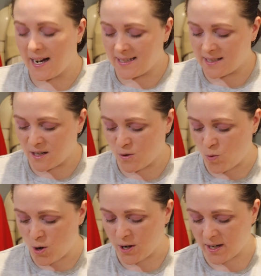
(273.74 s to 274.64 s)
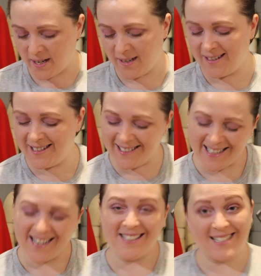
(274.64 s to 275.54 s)
is going to work
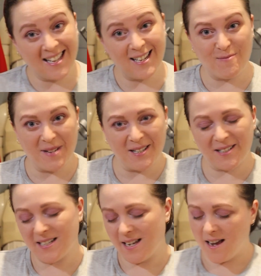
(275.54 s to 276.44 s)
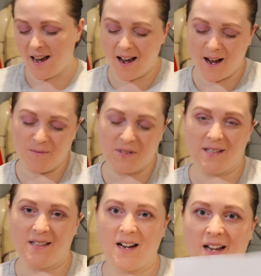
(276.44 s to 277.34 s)
slightly better, so
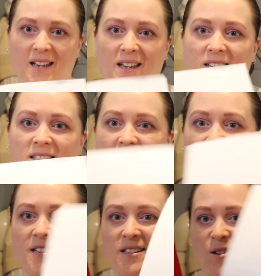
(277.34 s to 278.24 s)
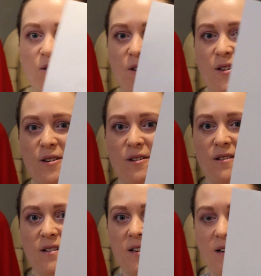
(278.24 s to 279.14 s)
that I can get started on her
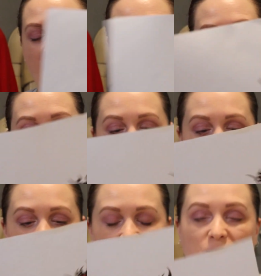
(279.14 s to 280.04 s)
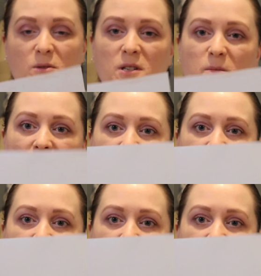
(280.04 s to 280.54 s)
armor components. I've also been